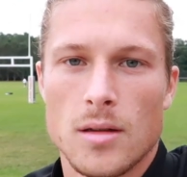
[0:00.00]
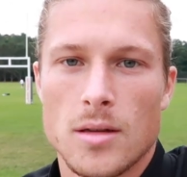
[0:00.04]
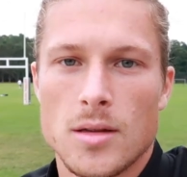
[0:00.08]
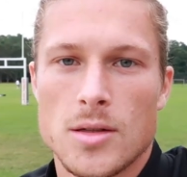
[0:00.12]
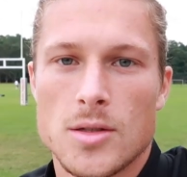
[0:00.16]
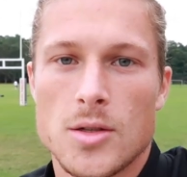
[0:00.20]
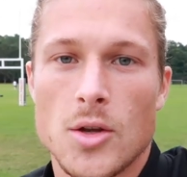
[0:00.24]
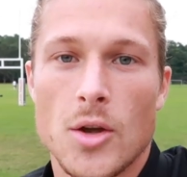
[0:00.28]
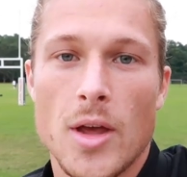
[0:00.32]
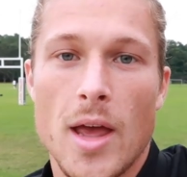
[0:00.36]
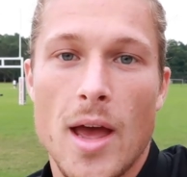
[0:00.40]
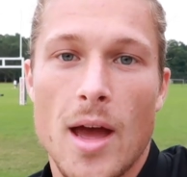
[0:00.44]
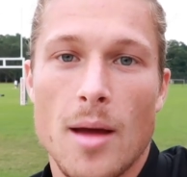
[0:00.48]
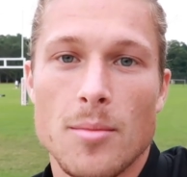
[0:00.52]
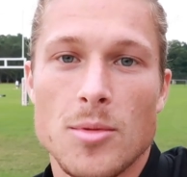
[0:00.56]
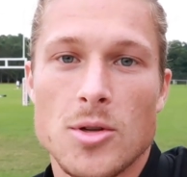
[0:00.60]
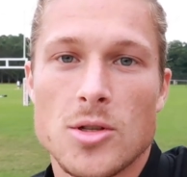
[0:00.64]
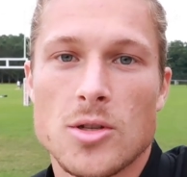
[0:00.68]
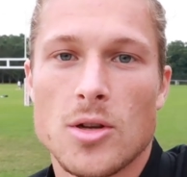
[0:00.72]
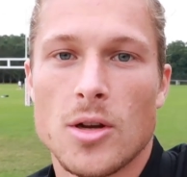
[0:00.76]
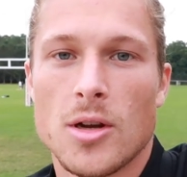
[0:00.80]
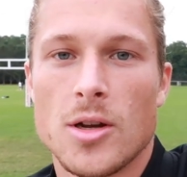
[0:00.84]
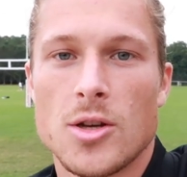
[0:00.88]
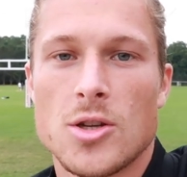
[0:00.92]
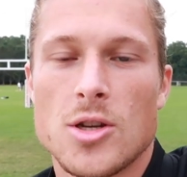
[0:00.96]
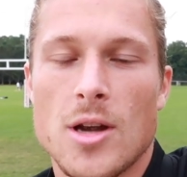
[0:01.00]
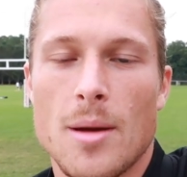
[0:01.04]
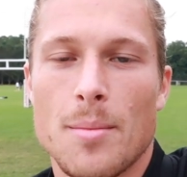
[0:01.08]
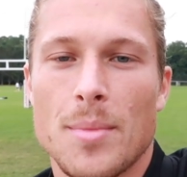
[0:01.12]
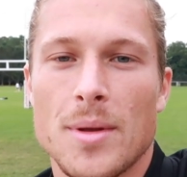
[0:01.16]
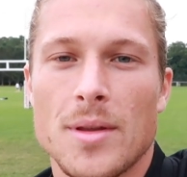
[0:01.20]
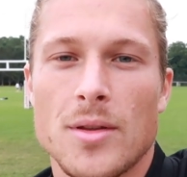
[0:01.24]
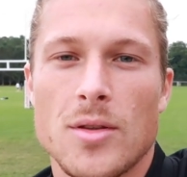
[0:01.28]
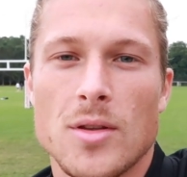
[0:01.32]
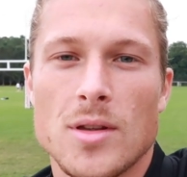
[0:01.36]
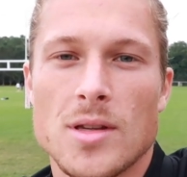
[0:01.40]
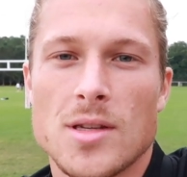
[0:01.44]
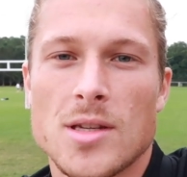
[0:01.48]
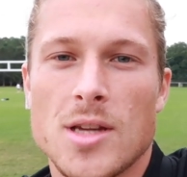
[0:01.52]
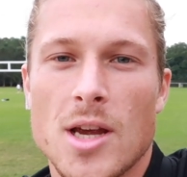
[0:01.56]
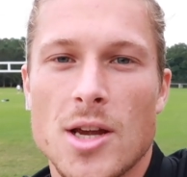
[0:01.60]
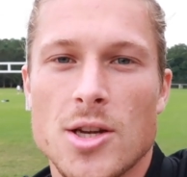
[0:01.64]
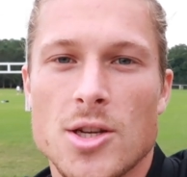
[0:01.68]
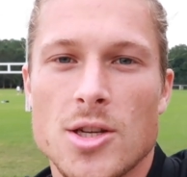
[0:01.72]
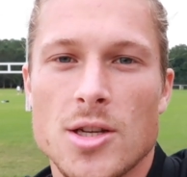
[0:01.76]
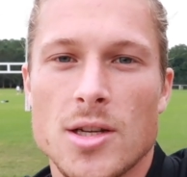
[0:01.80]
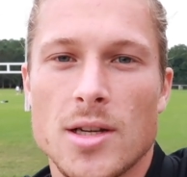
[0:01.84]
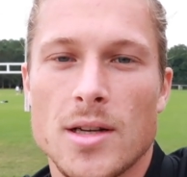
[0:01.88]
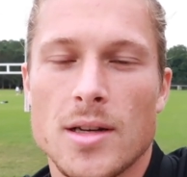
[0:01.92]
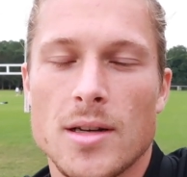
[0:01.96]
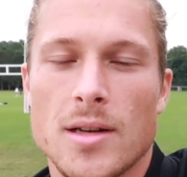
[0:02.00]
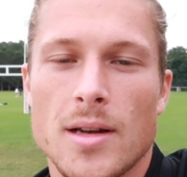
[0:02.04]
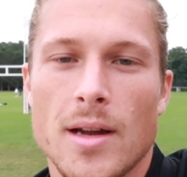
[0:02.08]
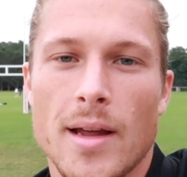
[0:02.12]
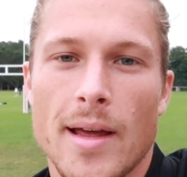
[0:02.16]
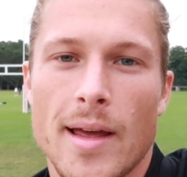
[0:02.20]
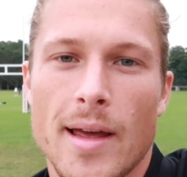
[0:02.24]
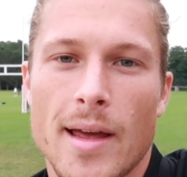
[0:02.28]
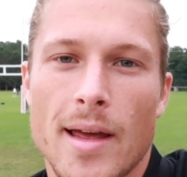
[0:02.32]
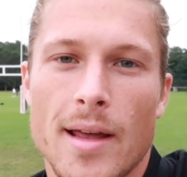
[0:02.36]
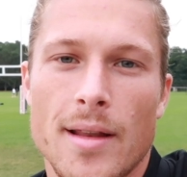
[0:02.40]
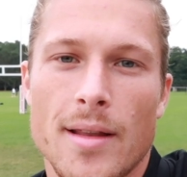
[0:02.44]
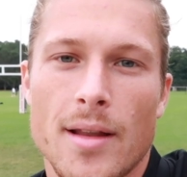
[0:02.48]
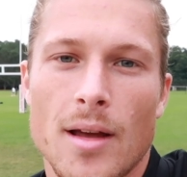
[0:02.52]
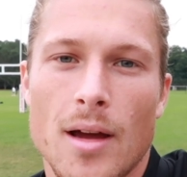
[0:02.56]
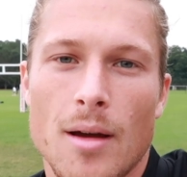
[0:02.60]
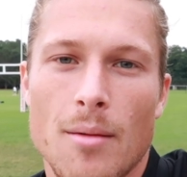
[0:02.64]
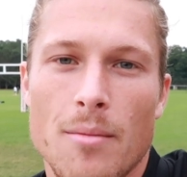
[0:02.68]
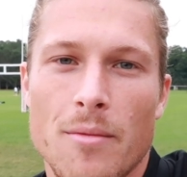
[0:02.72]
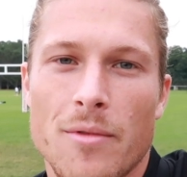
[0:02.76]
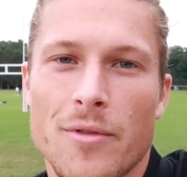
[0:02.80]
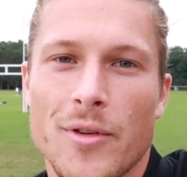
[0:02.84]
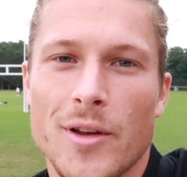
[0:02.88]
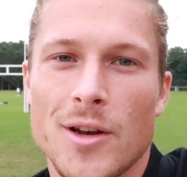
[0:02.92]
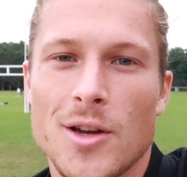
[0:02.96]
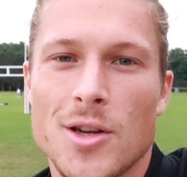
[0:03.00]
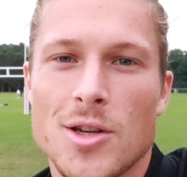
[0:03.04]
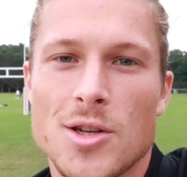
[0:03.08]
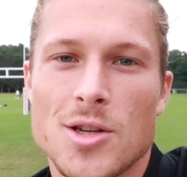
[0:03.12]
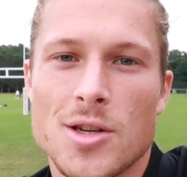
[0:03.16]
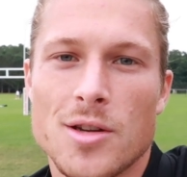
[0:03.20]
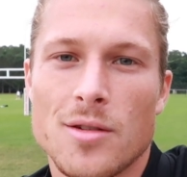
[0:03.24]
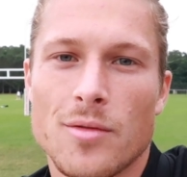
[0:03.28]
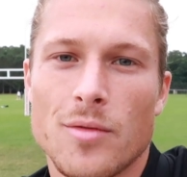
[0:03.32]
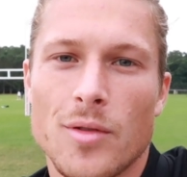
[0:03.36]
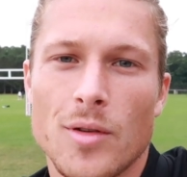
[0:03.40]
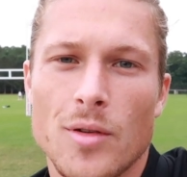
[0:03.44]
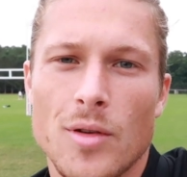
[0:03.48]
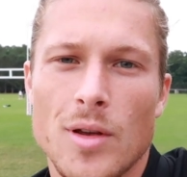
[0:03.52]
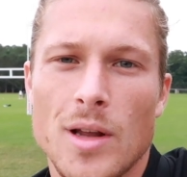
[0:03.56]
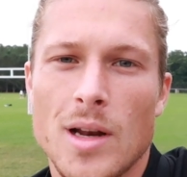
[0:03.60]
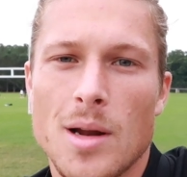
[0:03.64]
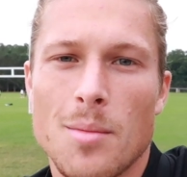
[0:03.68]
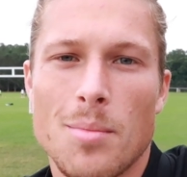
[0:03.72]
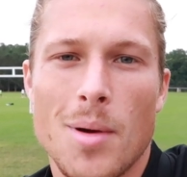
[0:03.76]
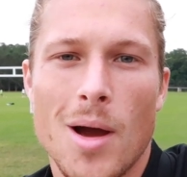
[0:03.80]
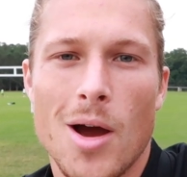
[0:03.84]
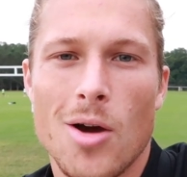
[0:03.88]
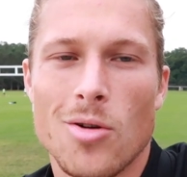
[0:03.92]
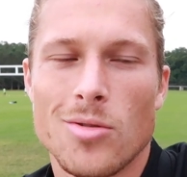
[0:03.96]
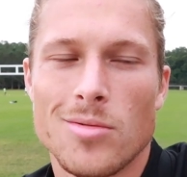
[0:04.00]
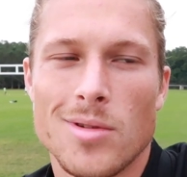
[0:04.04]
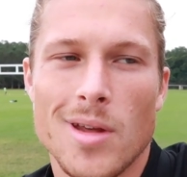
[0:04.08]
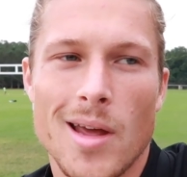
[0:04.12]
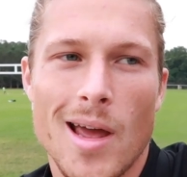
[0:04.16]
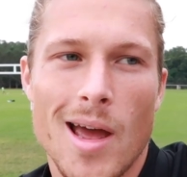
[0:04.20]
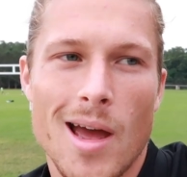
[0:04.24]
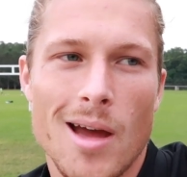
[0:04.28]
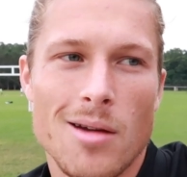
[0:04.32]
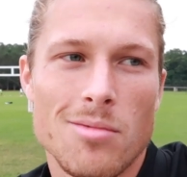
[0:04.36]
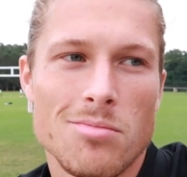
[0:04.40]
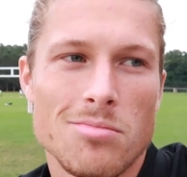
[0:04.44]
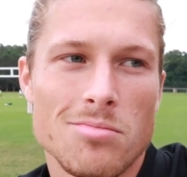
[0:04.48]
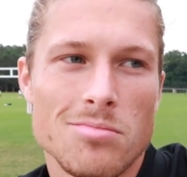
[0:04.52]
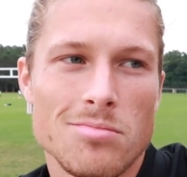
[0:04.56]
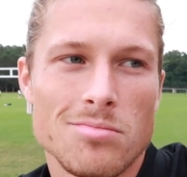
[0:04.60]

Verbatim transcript: So yeah, I'm just gonna jump into the session and um, finish in about, yeah,